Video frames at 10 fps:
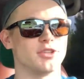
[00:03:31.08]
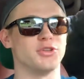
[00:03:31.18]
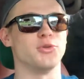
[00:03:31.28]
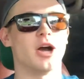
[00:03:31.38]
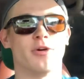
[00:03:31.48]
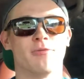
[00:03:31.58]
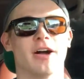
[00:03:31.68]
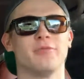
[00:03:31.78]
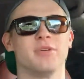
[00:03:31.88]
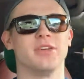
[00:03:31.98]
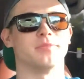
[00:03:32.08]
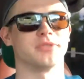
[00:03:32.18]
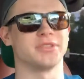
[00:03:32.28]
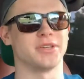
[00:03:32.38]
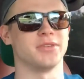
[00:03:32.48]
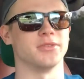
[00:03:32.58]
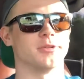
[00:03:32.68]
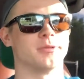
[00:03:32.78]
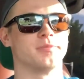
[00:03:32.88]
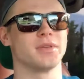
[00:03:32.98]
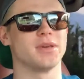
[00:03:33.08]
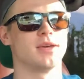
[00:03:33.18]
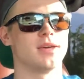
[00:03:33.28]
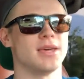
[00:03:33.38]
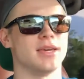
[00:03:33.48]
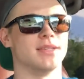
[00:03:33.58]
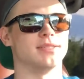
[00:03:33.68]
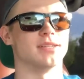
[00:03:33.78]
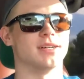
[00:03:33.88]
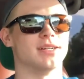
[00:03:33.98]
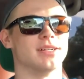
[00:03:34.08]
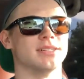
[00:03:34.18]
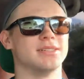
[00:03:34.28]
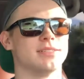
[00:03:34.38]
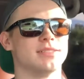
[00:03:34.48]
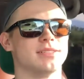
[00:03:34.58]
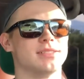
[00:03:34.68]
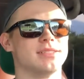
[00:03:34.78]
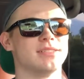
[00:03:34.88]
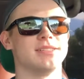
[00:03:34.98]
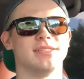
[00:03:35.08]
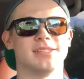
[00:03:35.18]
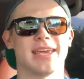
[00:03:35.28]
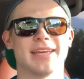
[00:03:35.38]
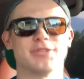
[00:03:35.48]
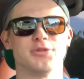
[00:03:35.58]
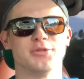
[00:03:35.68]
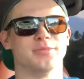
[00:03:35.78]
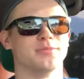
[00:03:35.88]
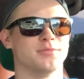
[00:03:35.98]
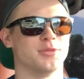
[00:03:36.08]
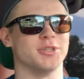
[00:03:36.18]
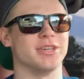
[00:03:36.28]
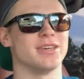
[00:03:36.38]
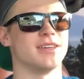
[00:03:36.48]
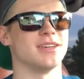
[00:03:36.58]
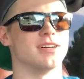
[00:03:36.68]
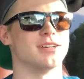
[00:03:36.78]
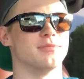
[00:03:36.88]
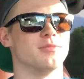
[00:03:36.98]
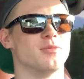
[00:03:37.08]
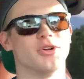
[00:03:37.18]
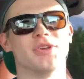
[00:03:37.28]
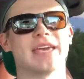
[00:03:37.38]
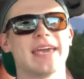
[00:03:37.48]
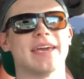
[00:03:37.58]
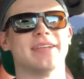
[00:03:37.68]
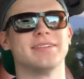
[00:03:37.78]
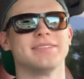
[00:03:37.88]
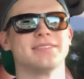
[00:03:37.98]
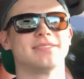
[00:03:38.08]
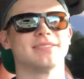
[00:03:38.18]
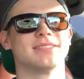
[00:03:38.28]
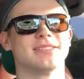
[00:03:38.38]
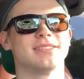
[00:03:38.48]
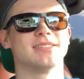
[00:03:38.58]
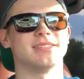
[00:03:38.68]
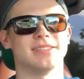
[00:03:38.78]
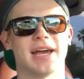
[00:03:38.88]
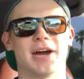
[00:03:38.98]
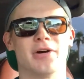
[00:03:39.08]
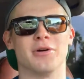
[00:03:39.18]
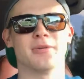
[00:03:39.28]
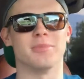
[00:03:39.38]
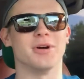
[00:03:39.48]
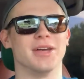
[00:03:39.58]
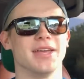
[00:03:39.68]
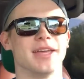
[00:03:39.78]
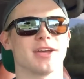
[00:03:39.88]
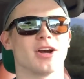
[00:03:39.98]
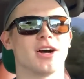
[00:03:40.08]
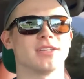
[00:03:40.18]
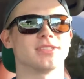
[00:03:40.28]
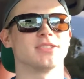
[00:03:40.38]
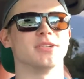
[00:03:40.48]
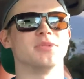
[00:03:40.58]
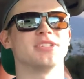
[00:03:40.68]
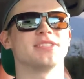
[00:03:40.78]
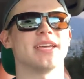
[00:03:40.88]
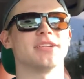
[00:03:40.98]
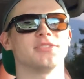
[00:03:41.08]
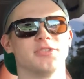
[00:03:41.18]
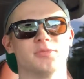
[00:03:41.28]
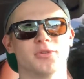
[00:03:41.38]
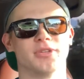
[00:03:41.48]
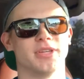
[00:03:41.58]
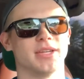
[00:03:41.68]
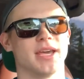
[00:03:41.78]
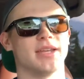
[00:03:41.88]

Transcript: new L5P in particular is you can't tune them really. Well, you can now, but it costs substantially more than